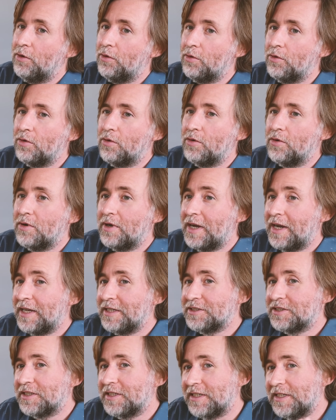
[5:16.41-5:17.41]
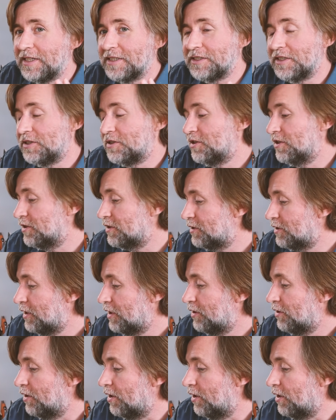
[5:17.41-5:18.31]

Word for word: Or actually, is it just